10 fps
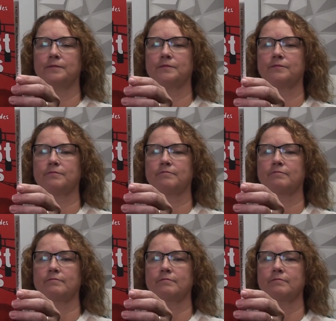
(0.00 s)

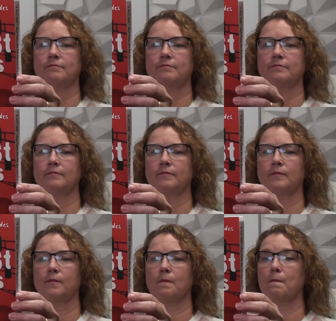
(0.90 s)
Nobody speaks.